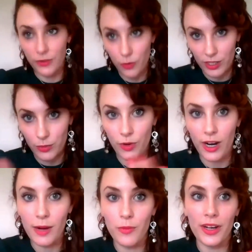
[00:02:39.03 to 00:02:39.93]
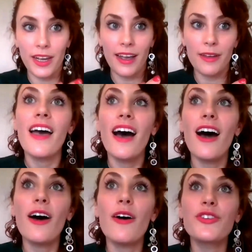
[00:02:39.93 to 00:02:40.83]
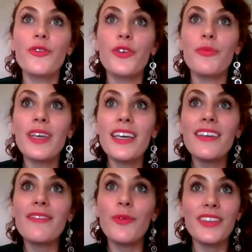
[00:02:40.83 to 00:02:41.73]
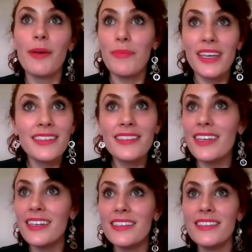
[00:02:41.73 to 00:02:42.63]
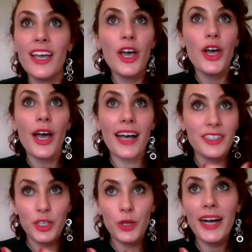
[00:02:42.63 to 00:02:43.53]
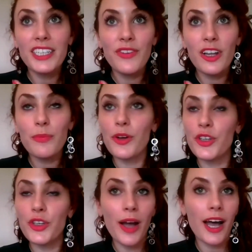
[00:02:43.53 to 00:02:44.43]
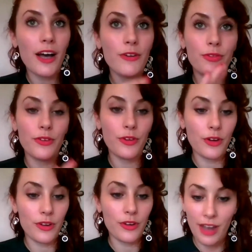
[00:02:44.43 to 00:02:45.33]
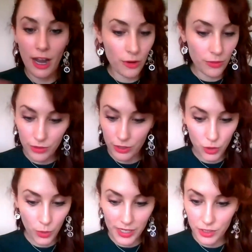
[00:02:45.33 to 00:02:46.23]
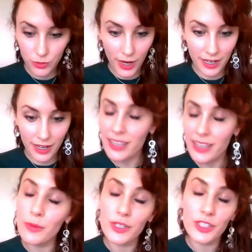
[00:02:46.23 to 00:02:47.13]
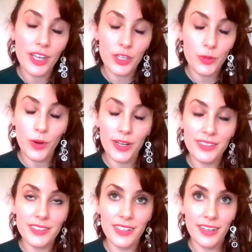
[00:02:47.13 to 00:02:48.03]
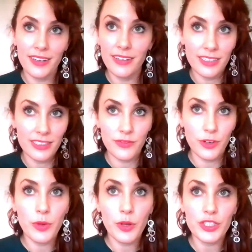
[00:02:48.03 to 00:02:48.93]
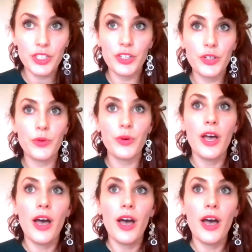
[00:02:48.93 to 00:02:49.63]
of course, where I'm working at. So for me, what that means is, as a UI developer, you have now the choice to write in any language that you want and is familiar to you.